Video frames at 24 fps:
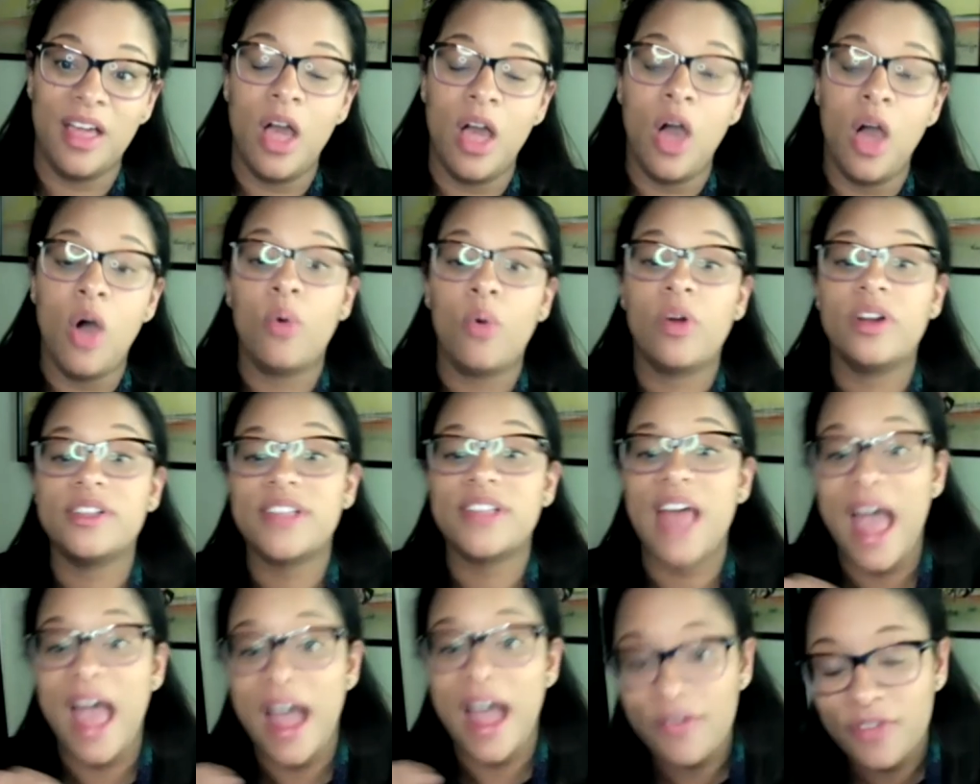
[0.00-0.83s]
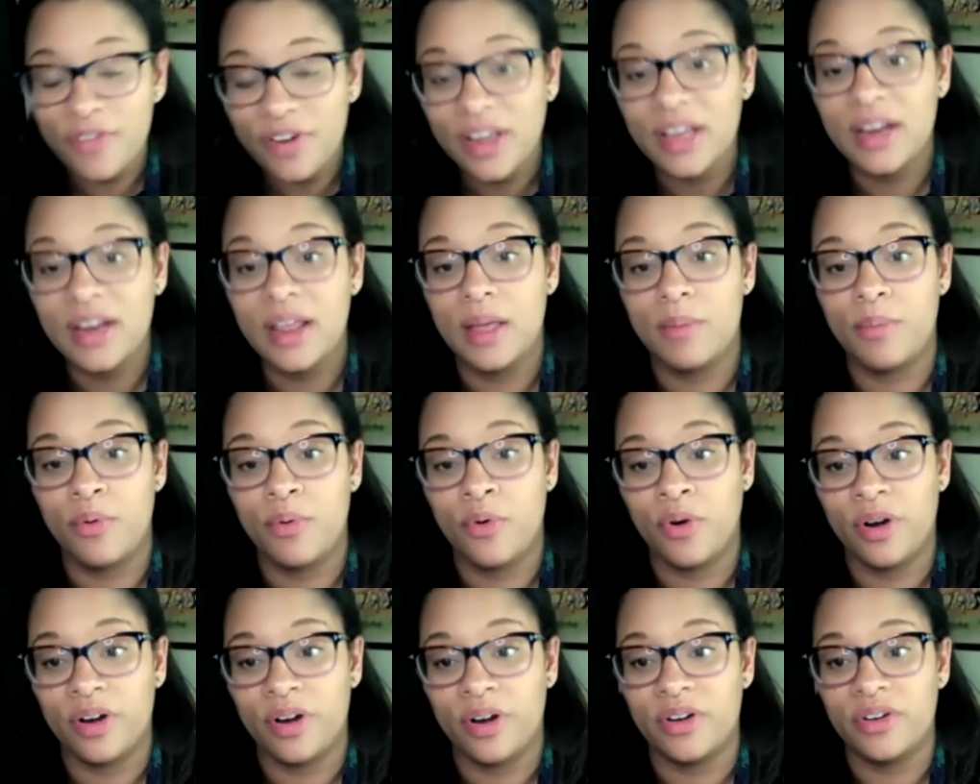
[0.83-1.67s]
Whereas African
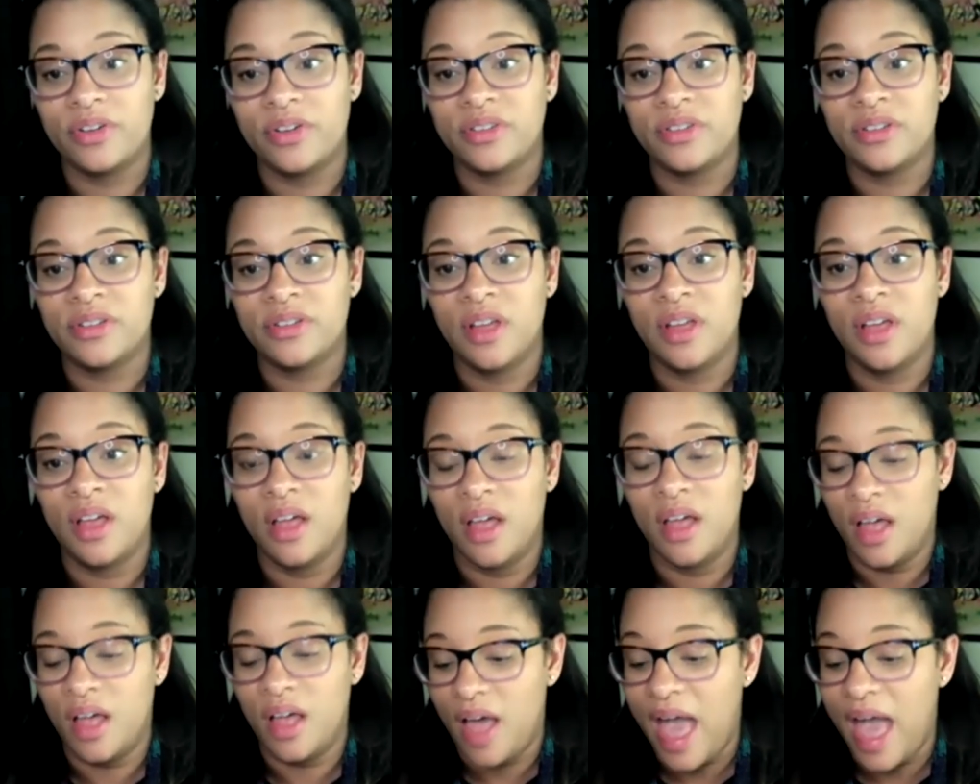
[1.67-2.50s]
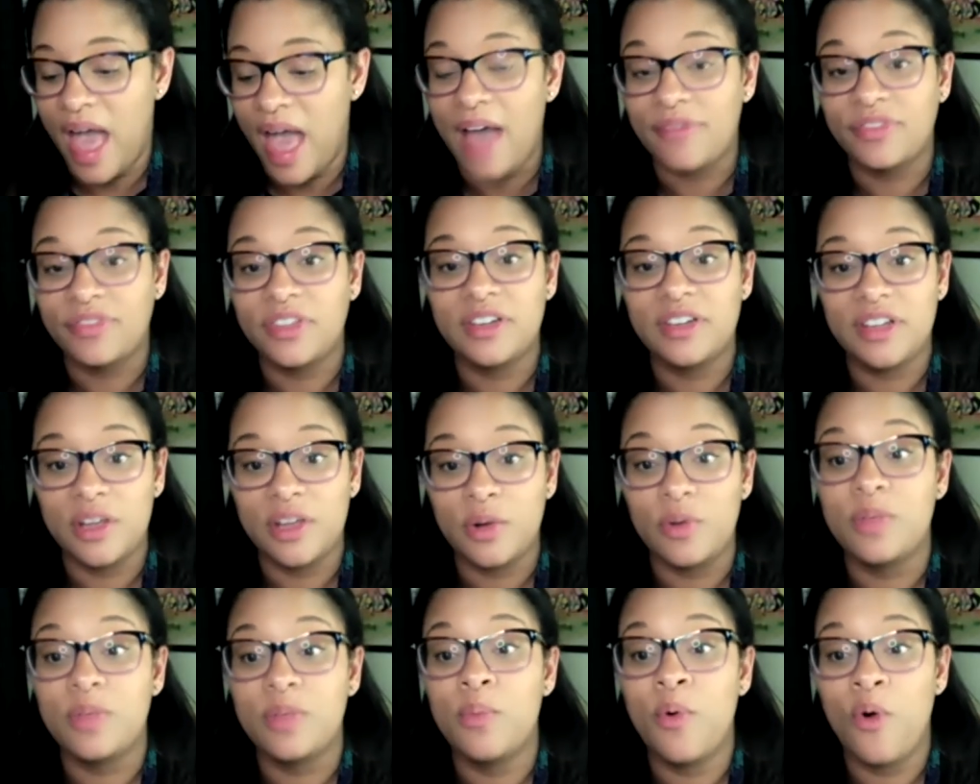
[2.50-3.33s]
importers have to deal
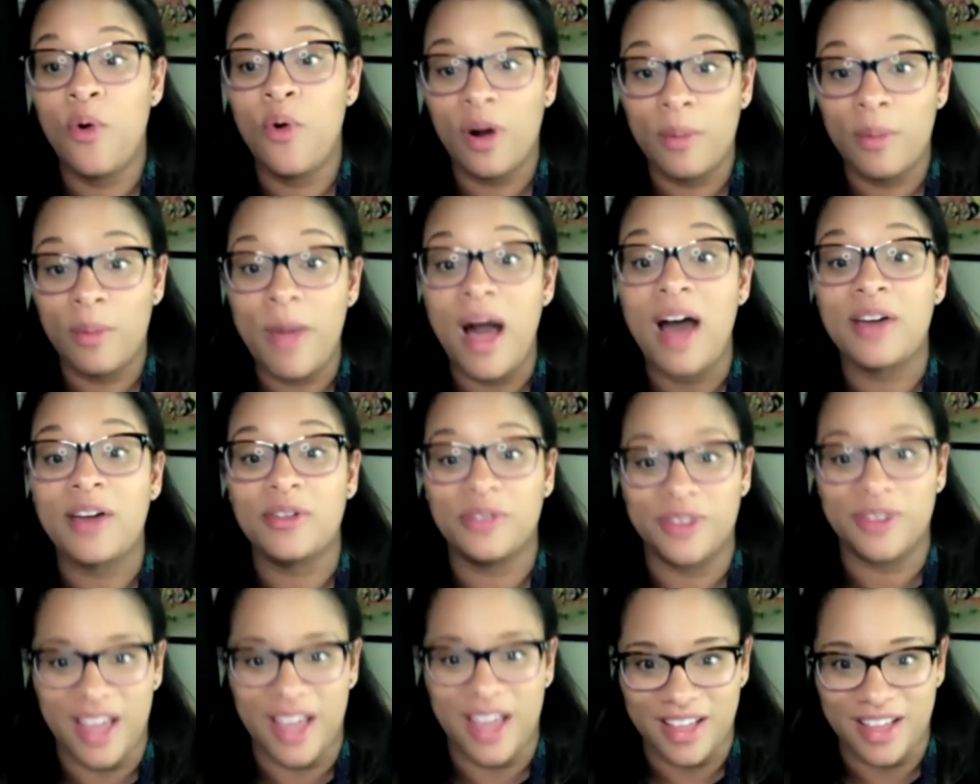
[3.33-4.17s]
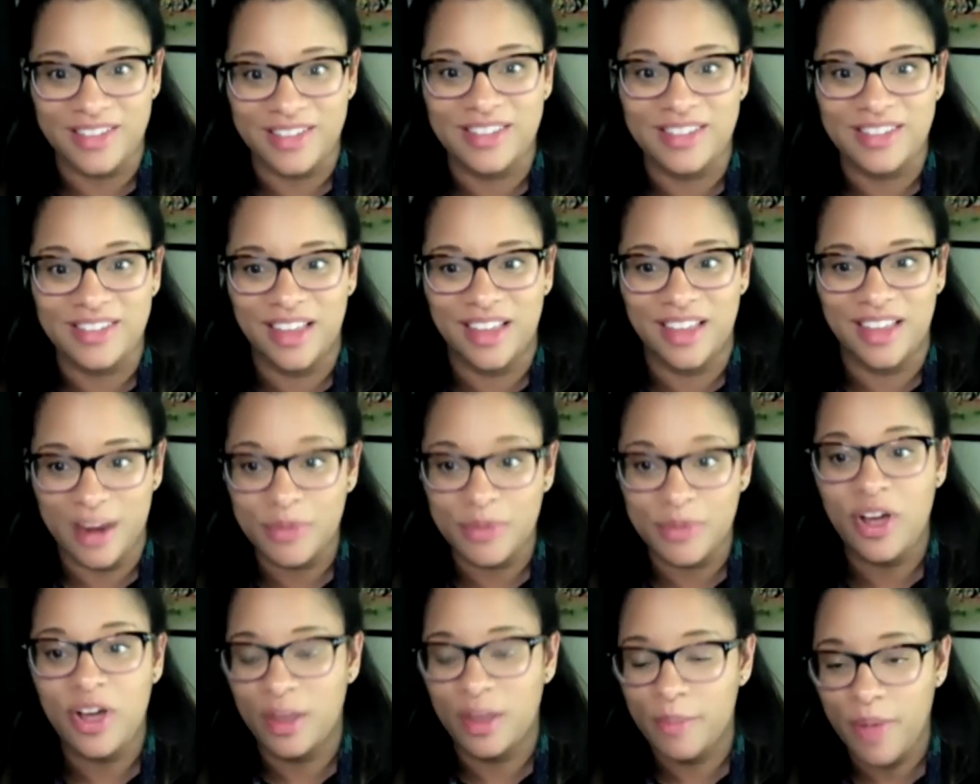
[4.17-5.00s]
with more bottlenecks. And I'm
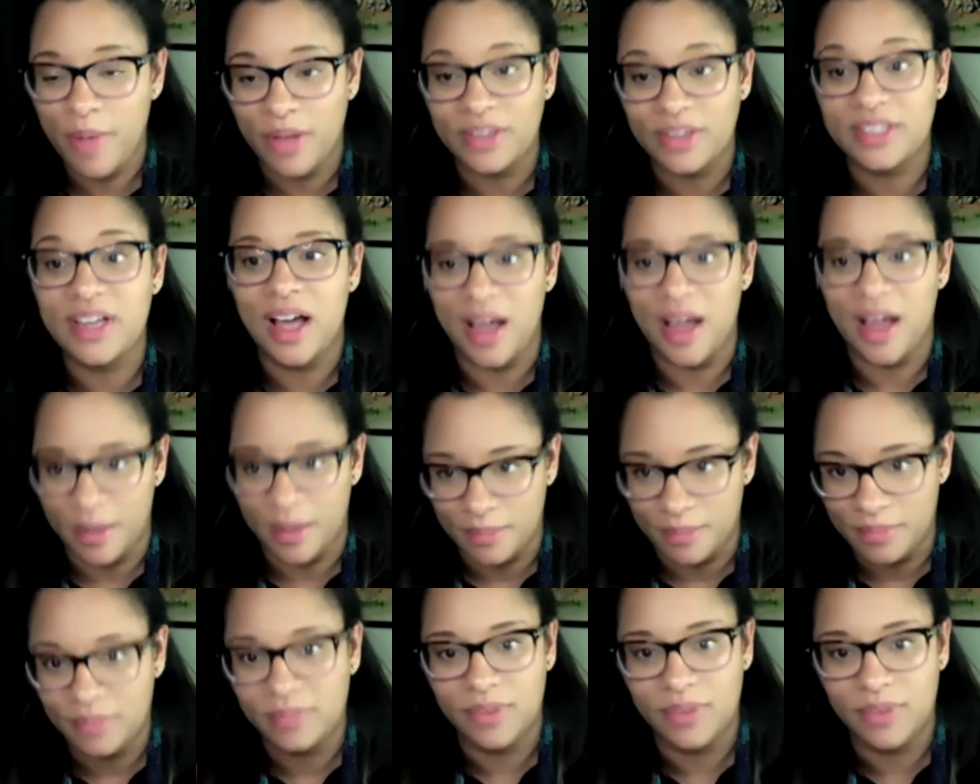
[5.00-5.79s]
talking about time.